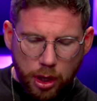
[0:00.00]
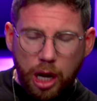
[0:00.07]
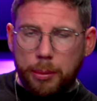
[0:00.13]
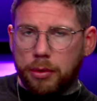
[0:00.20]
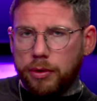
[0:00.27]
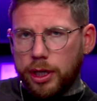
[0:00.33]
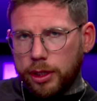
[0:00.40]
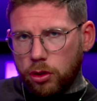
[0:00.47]
I'm
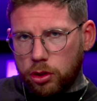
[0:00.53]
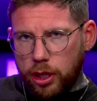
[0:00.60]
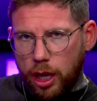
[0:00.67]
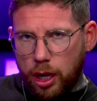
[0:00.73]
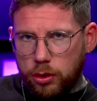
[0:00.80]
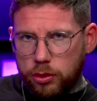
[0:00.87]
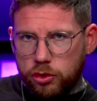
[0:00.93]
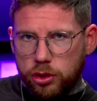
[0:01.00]
a really good
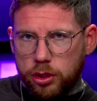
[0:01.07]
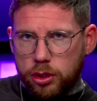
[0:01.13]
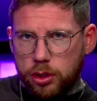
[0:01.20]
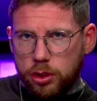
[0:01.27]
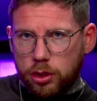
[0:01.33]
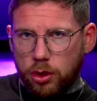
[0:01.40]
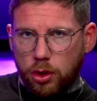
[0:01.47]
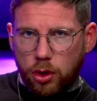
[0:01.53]
coach,
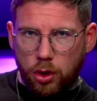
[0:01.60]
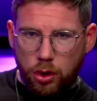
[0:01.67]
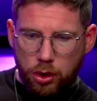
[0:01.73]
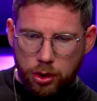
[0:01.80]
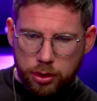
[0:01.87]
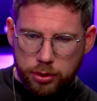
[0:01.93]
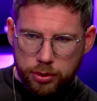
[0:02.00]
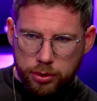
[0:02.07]

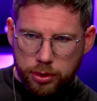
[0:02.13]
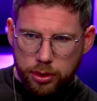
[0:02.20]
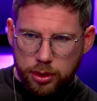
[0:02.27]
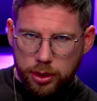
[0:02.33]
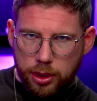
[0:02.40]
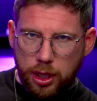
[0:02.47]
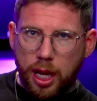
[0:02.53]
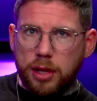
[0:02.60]
or
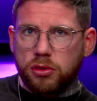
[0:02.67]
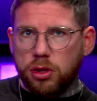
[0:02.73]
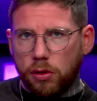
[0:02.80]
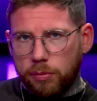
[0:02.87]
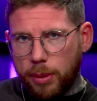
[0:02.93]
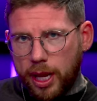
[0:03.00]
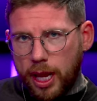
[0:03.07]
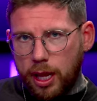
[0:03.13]
clients
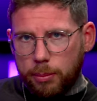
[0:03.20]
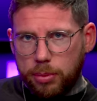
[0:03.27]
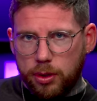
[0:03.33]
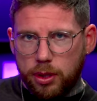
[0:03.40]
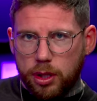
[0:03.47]
love my app.